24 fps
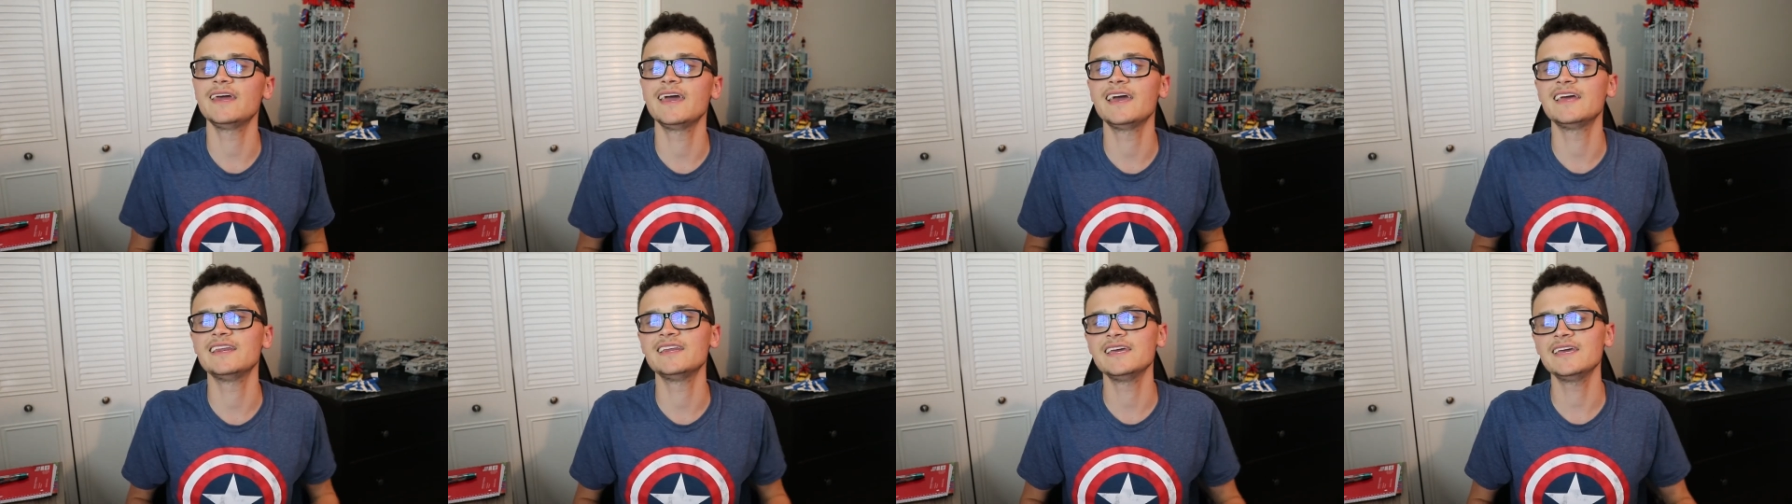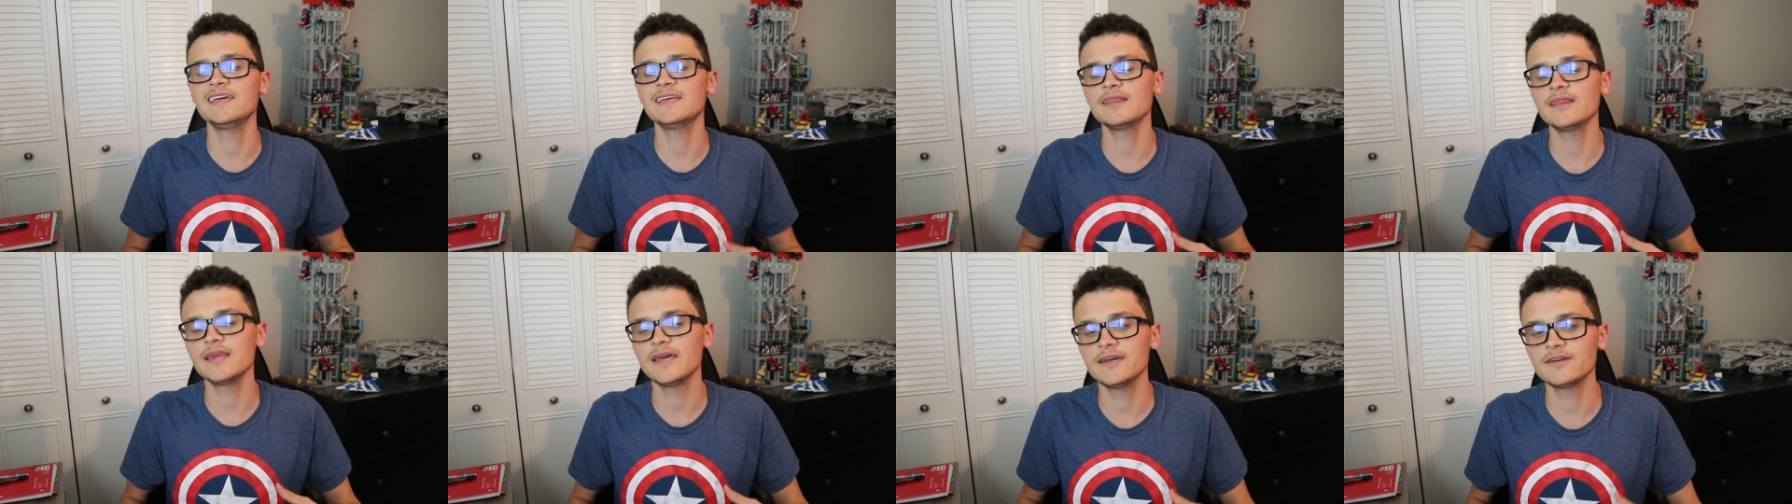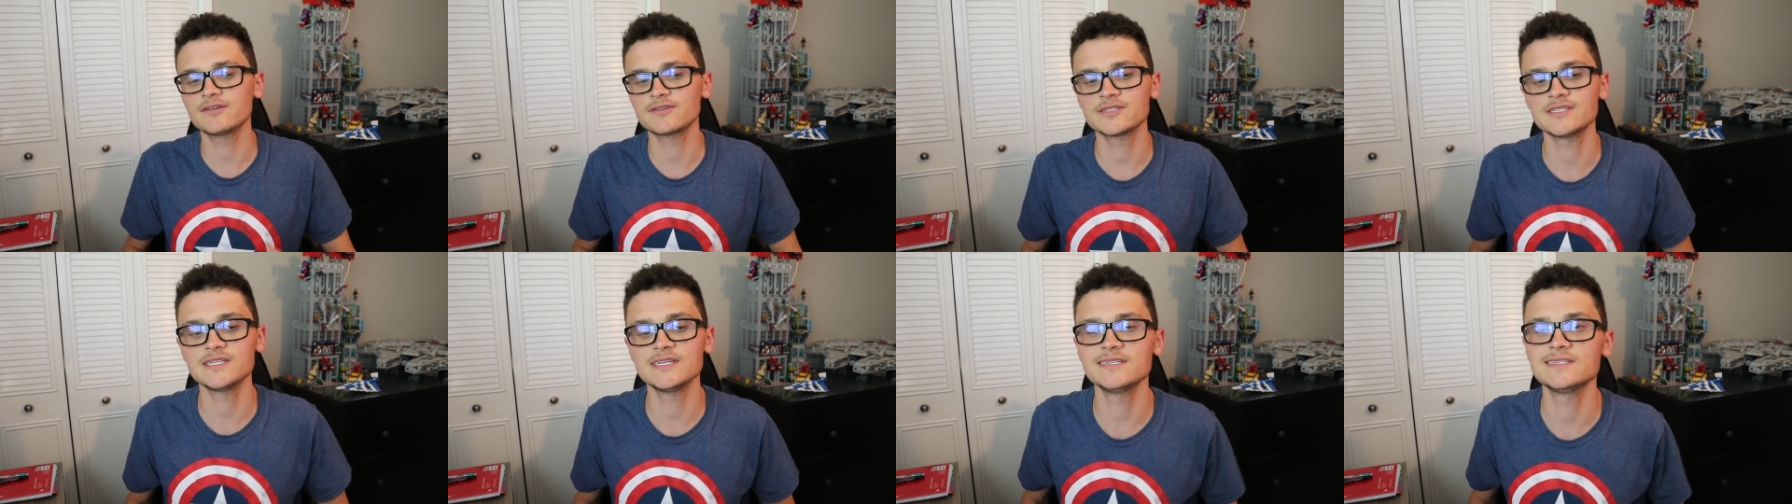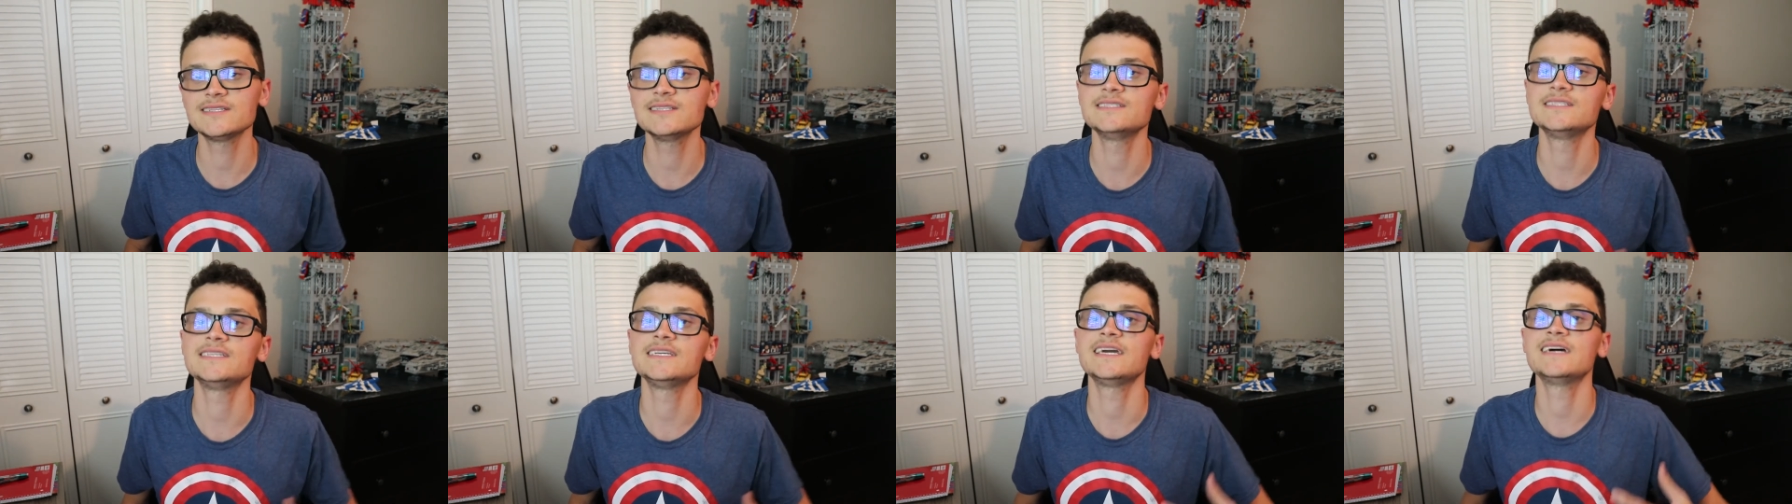and in later
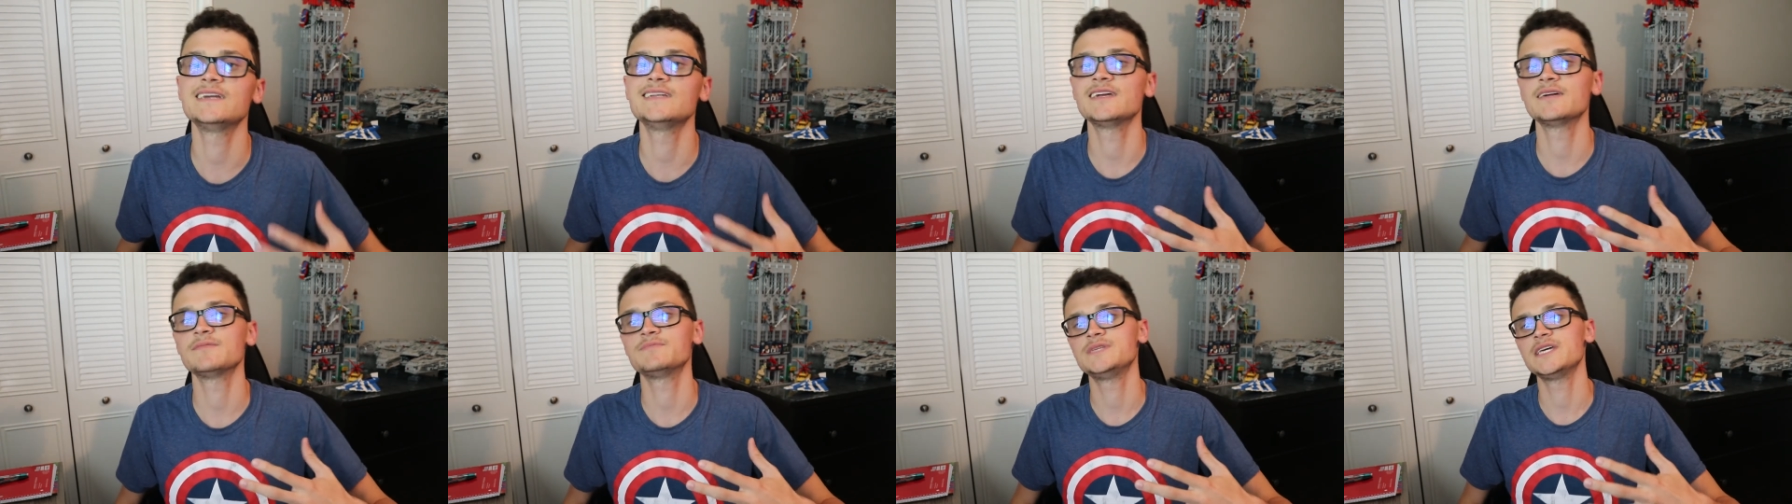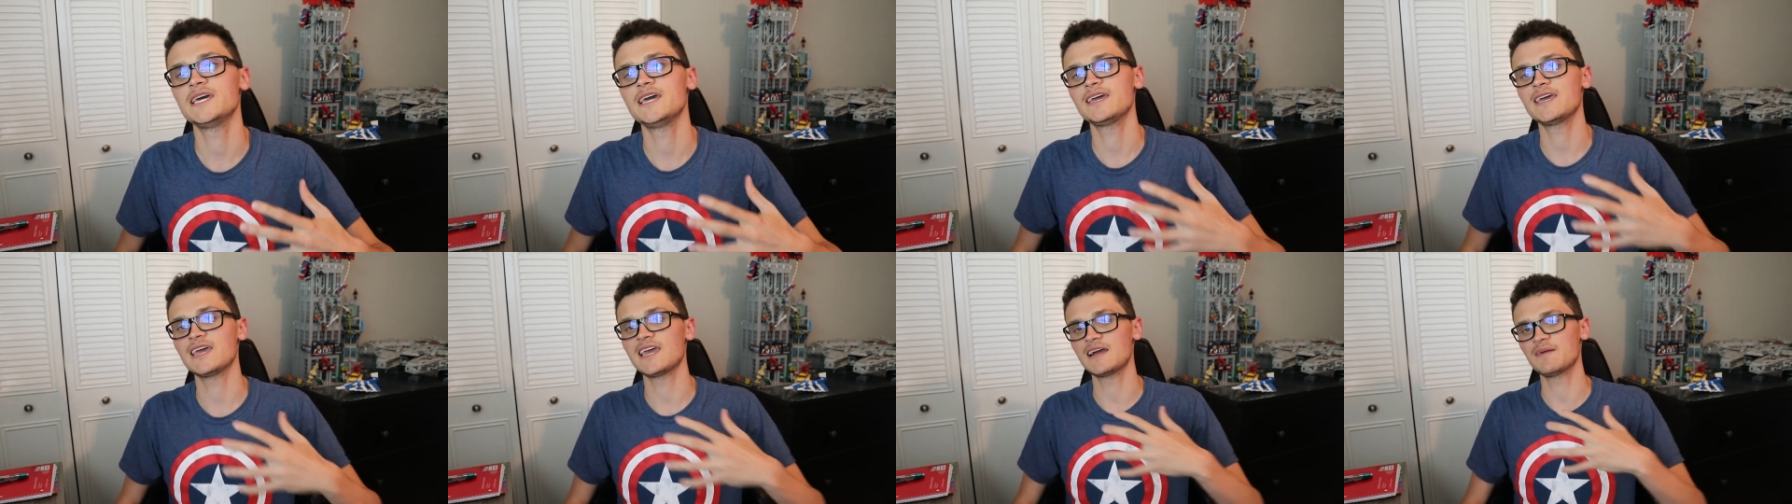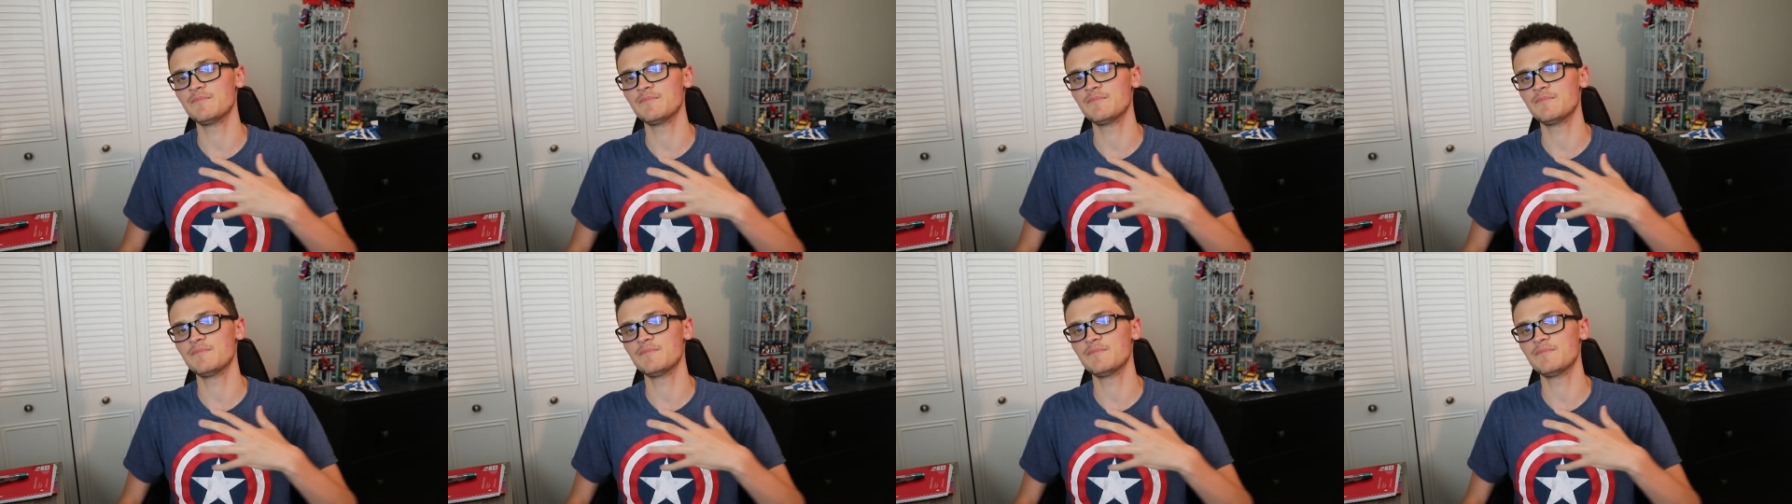seasons he ended up taking